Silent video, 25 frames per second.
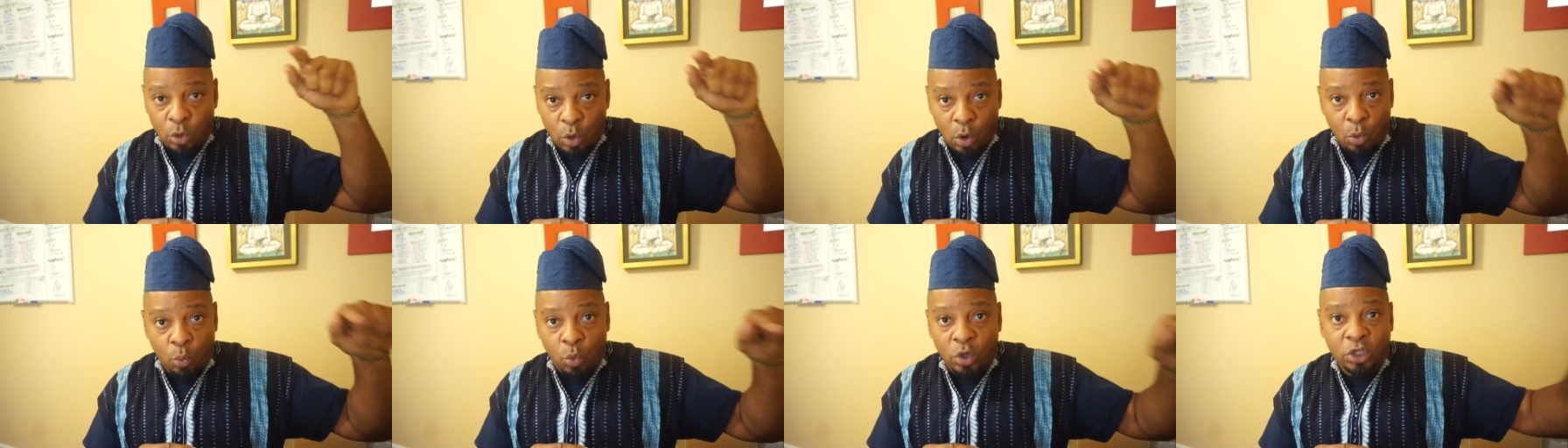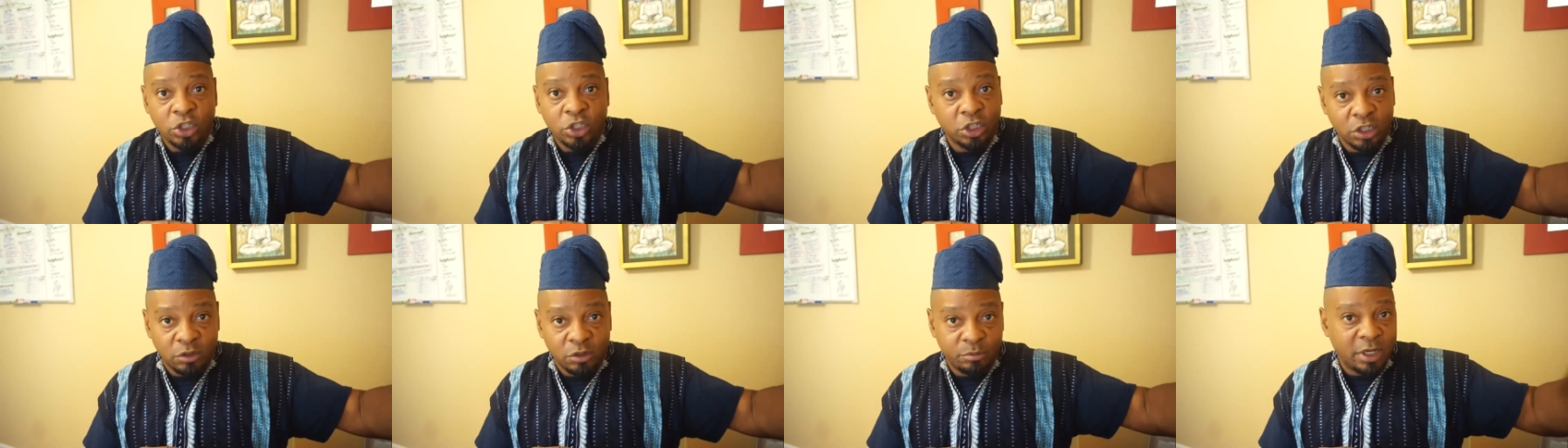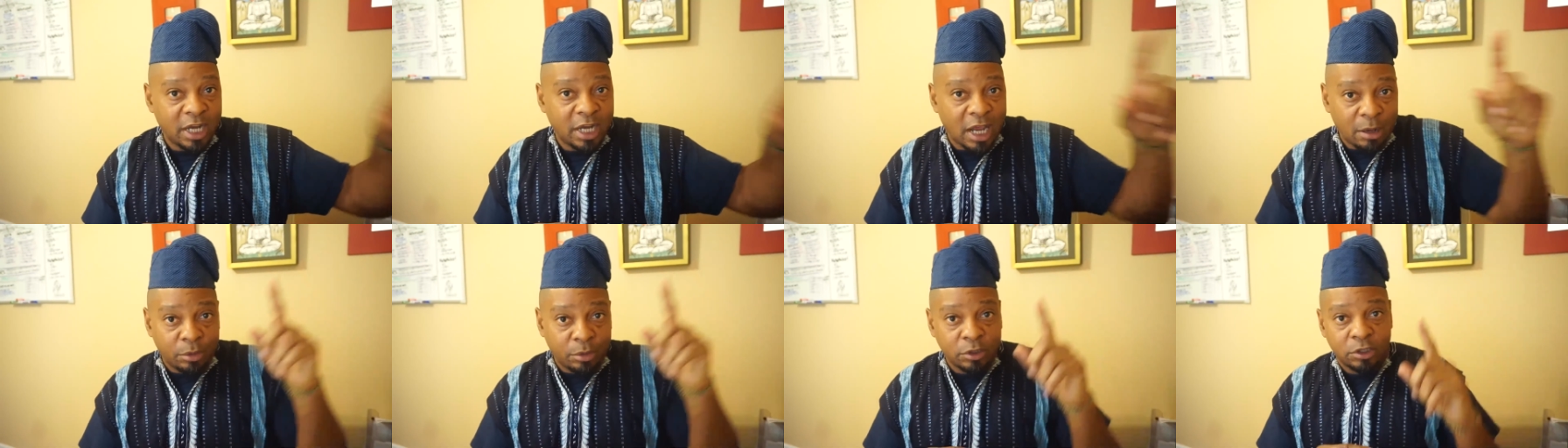what should have been
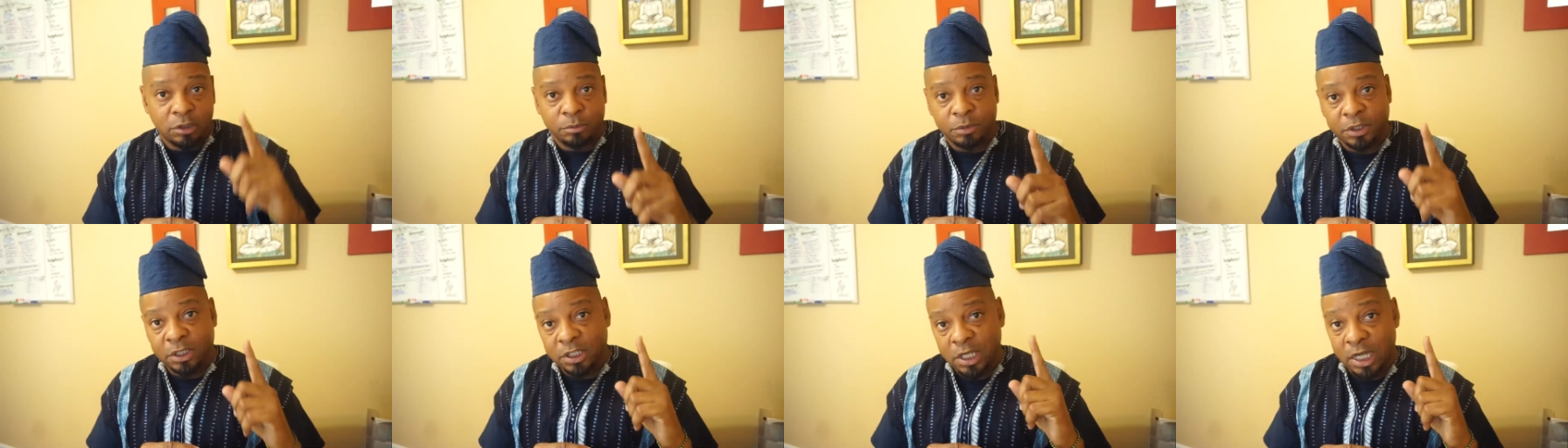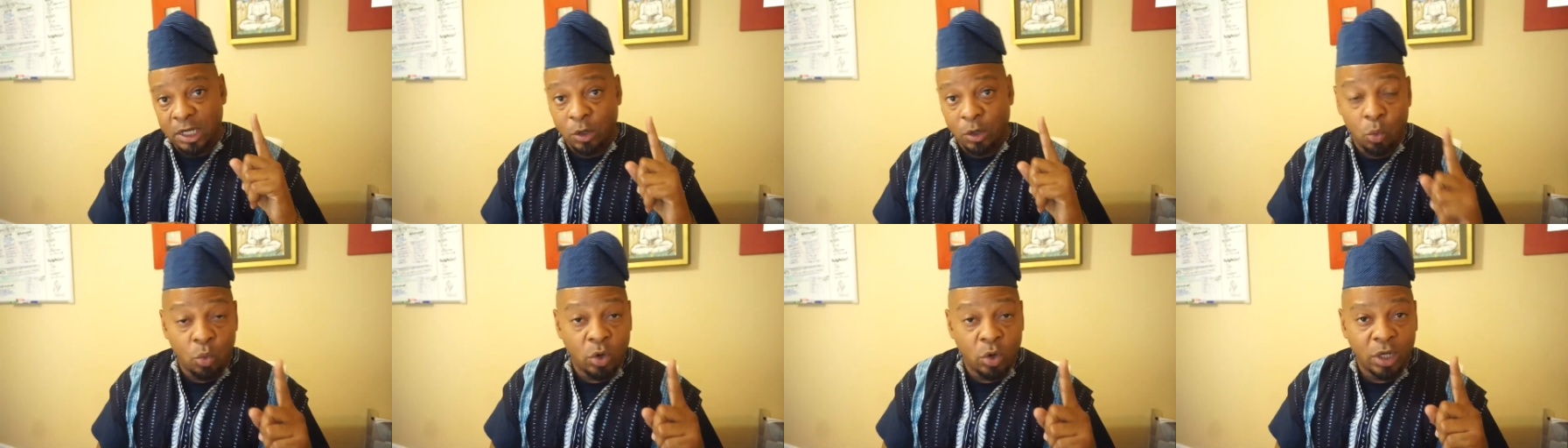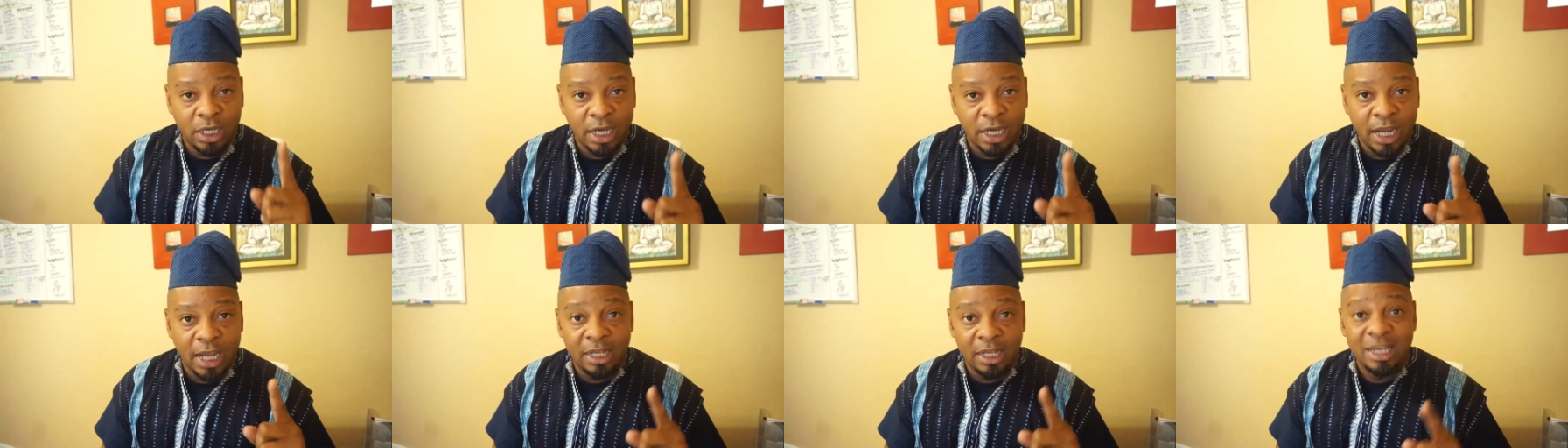able to be done in one
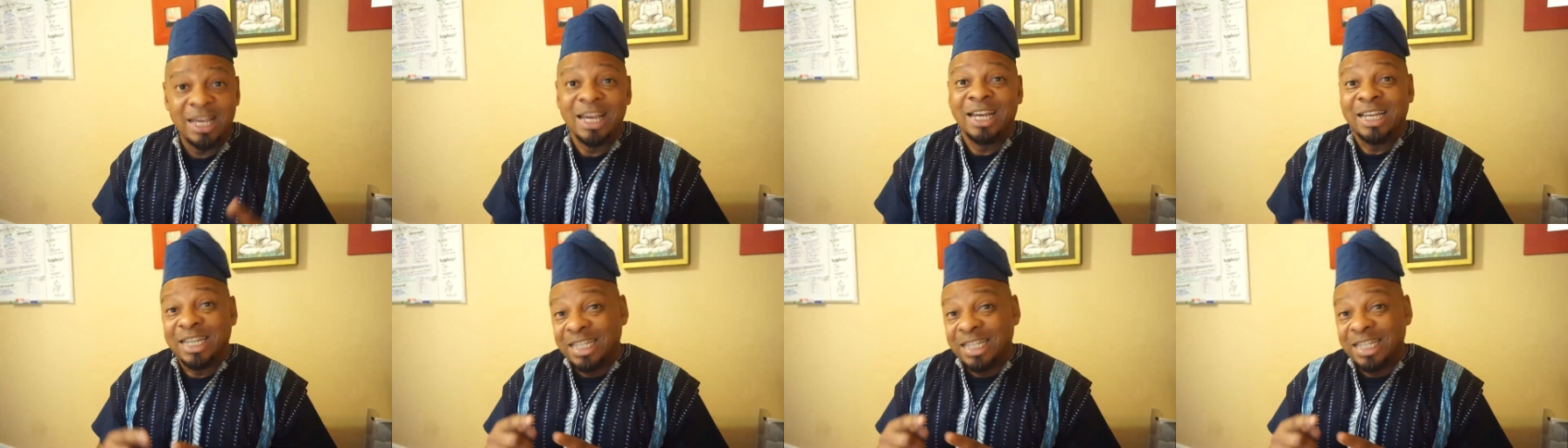day